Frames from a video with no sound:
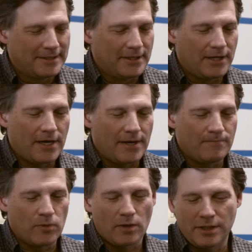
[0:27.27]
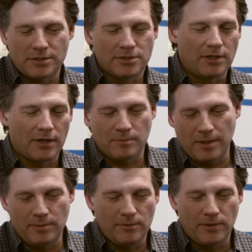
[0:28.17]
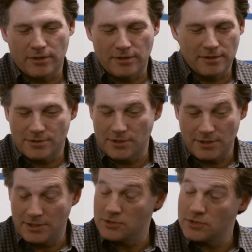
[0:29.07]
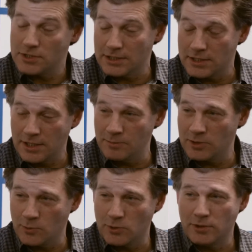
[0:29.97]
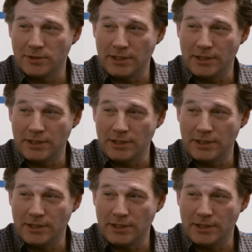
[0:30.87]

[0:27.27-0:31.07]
Let's start maybe with, it's an interesting time in the world.